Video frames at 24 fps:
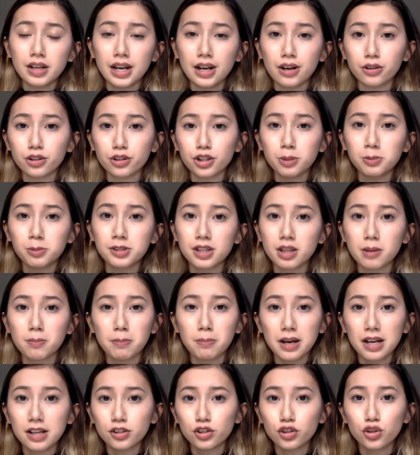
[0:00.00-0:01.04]
Now in terms of the
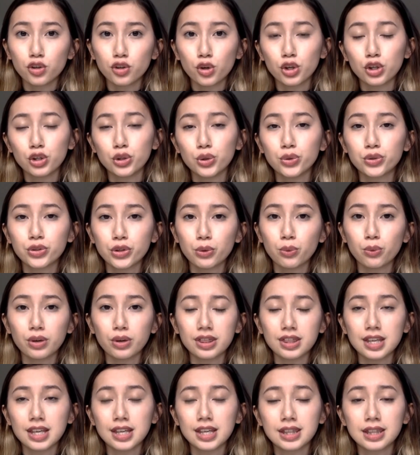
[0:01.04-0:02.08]
bus, you can use it
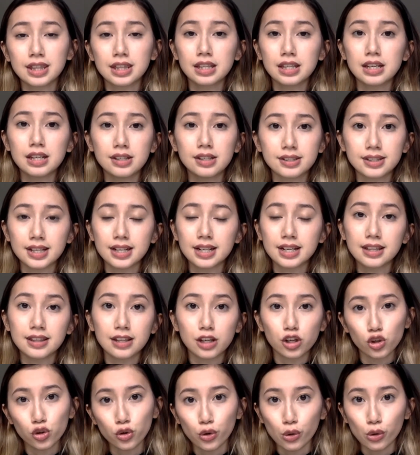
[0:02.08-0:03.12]
within the city
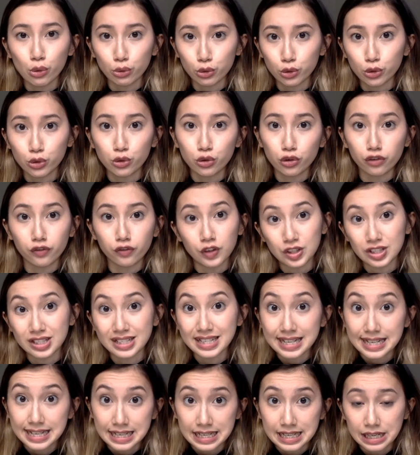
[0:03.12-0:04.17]
that you go to
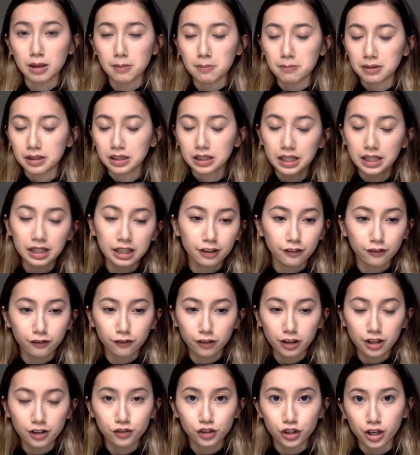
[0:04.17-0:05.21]
university in, completely
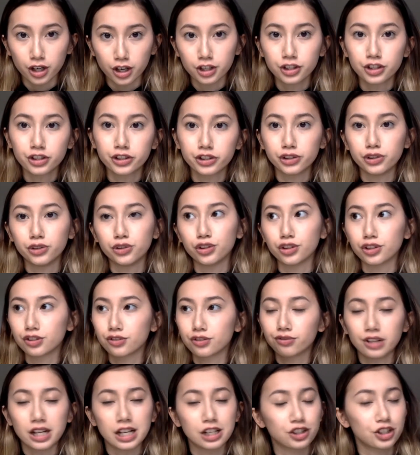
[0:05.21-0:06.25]
free of charge. You just
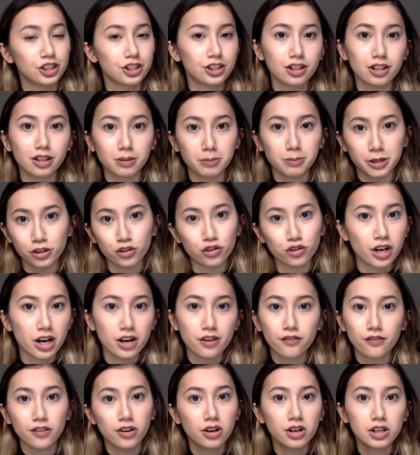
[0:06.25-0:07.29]
flash it to the bus
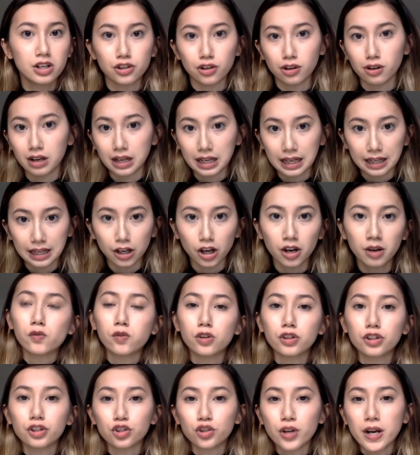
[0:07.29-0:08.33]
driver and you can get on.
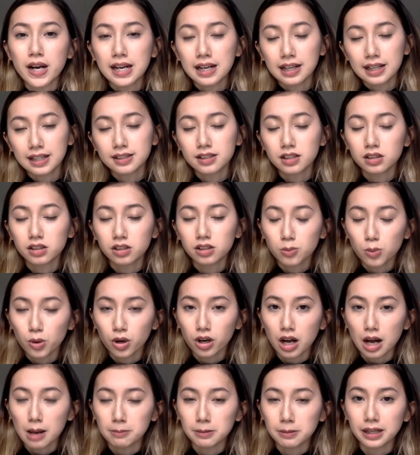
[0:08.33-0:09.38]
For the train, it gets a little more
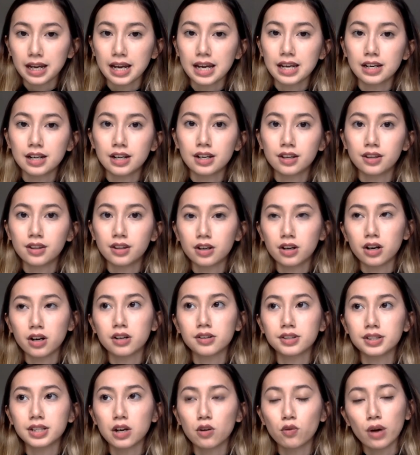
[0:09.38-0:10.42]
complicated. There are
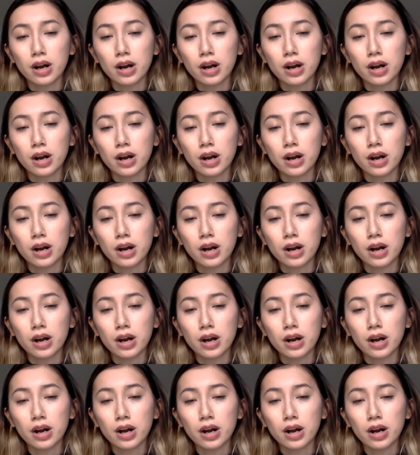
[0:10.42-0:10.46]
set